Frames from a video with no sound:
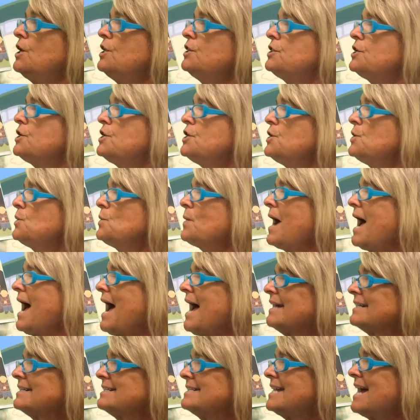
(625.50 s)
The new
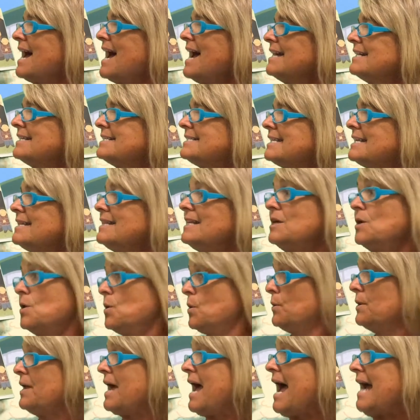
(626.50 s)
Haktaks and the
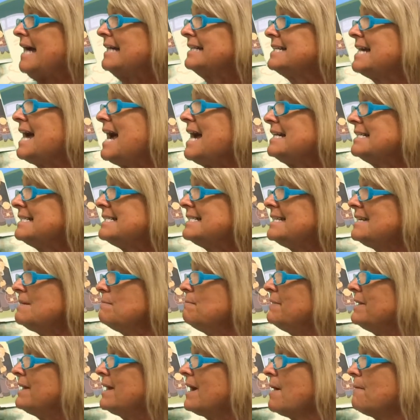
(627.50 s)
old Haktaks
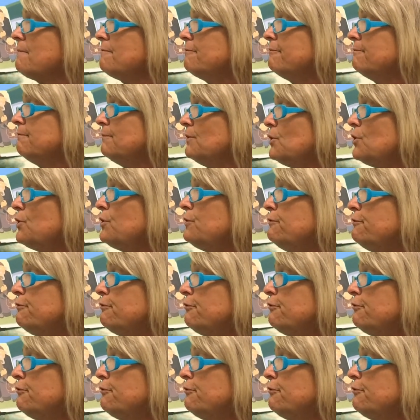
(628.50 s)
did become good